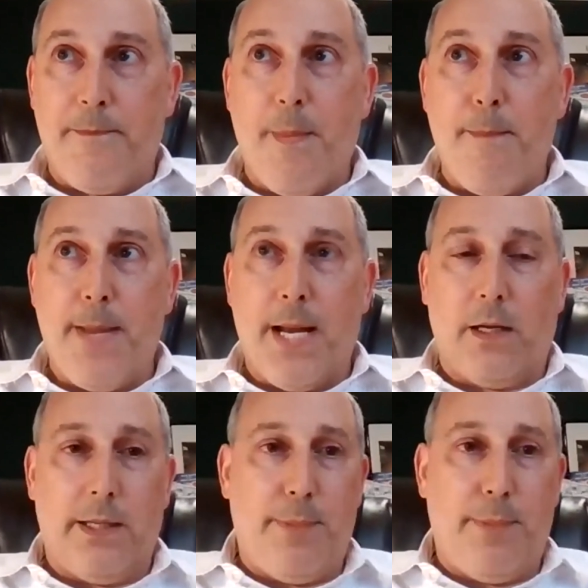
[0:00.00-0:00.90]

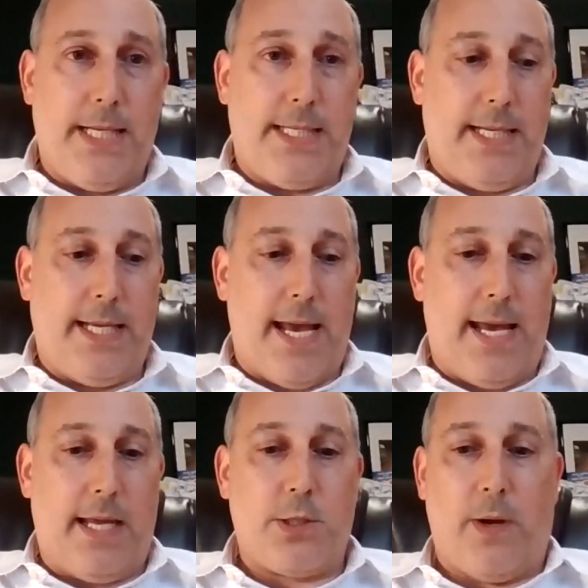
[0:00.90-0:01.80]
Maryland
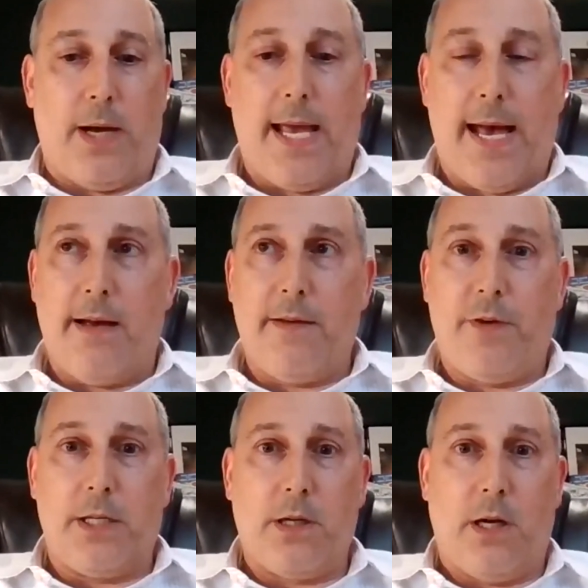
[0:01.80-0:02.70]
PTA. So I have
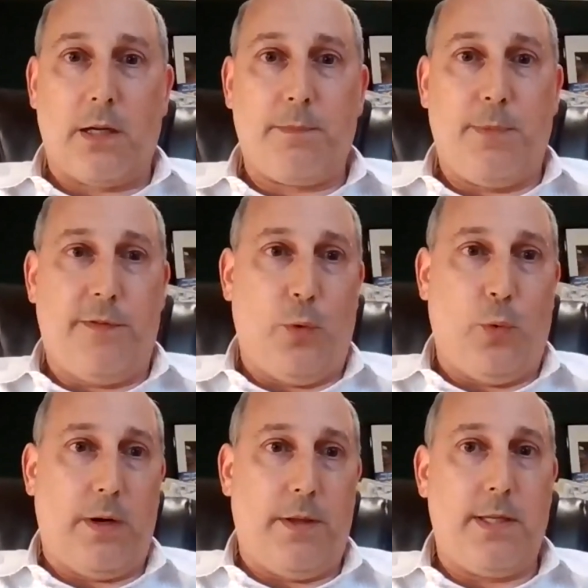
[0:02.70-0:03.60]
talked
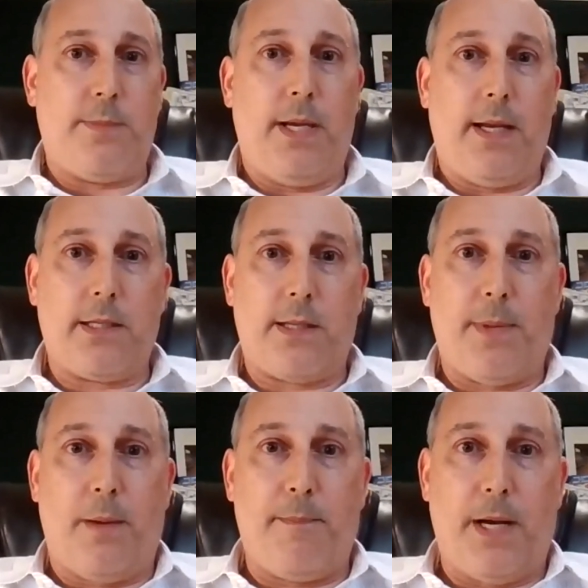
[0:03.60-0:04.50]
before in these meetings
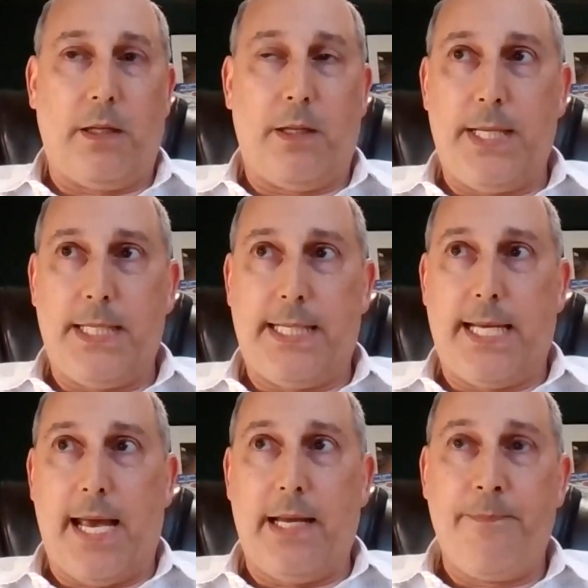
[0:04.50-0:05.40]
about Maryland
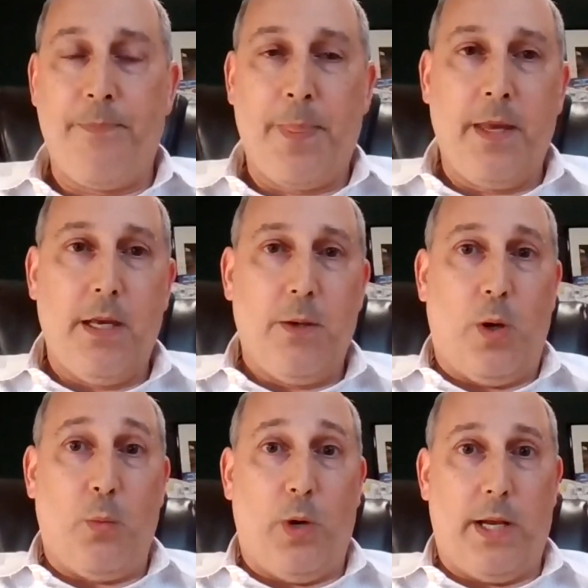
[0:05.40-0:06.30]
PTA.
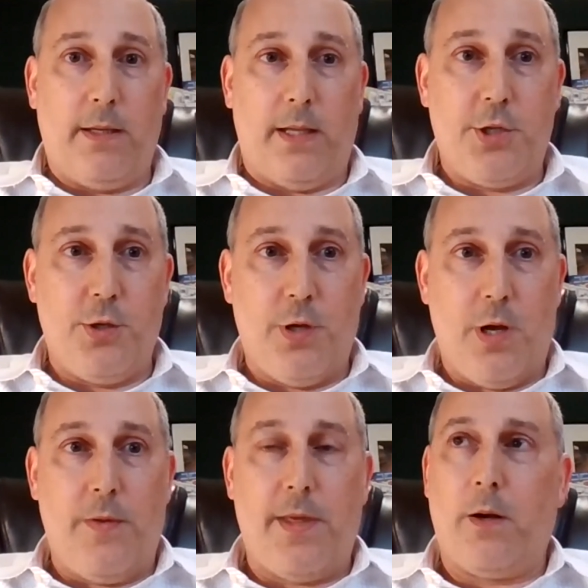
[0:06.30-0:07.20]
I wanted to let you
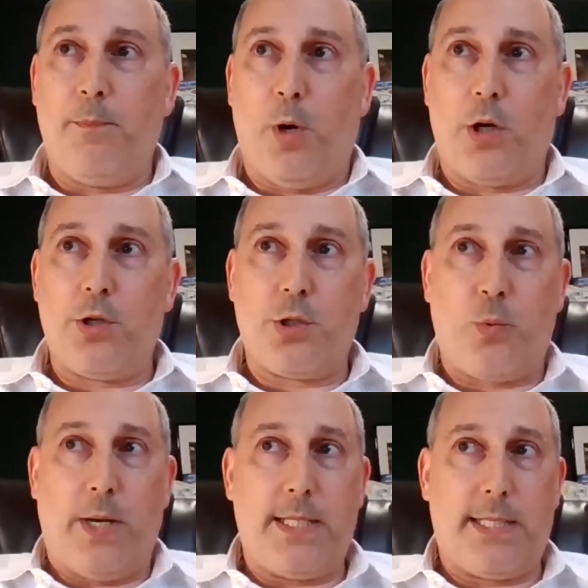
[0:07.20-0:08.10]
know that on March
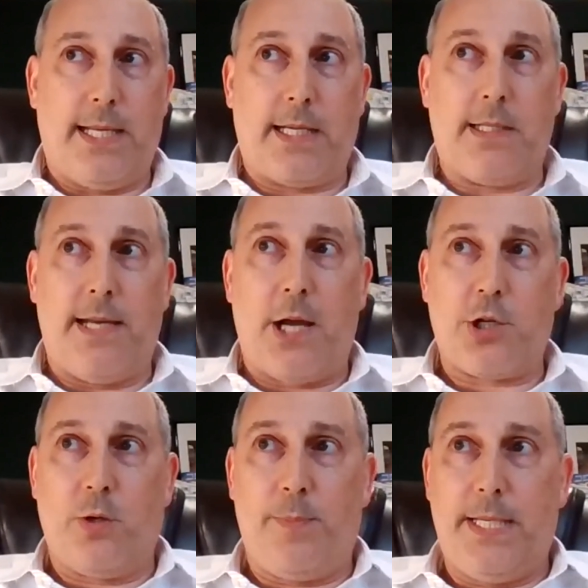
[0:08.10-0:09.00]
26,
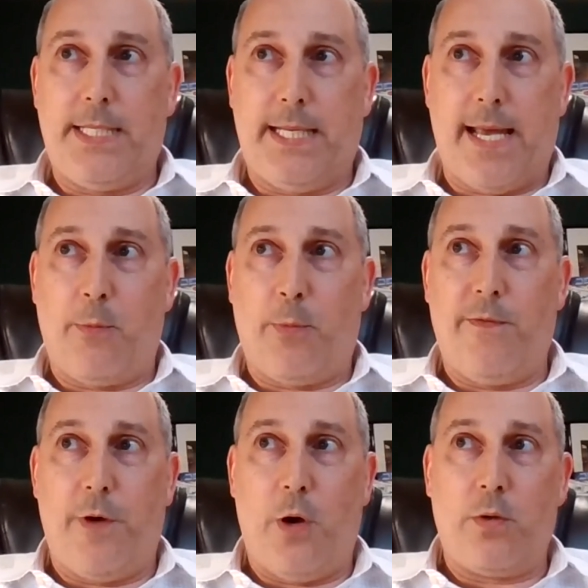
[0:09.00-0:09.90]
National PTA
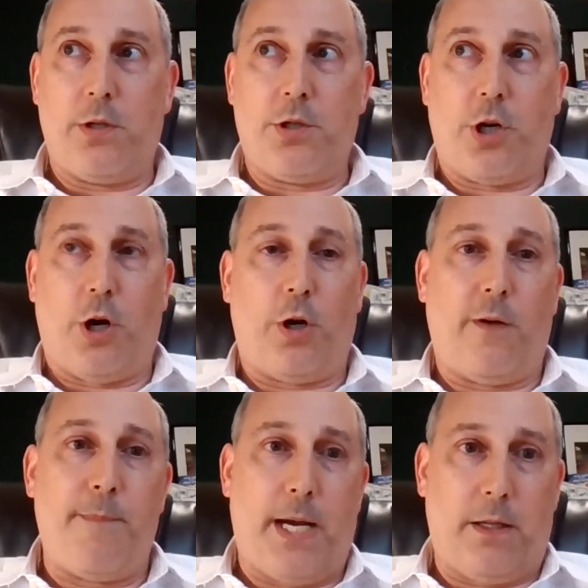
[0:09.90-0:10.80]
revoked the charter
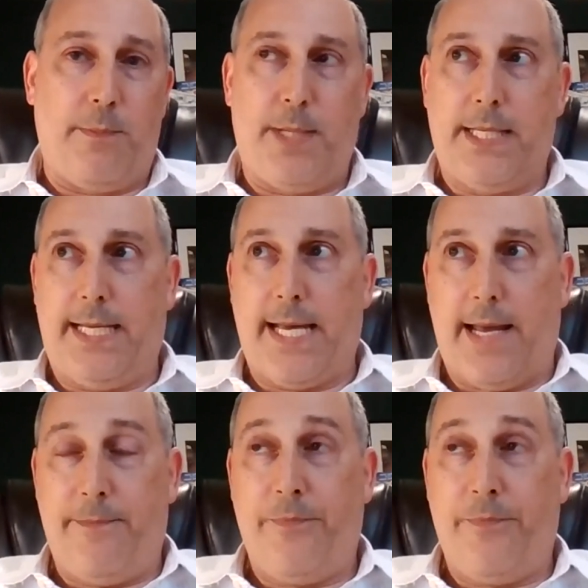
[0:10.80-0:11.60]
of Maryland PTA.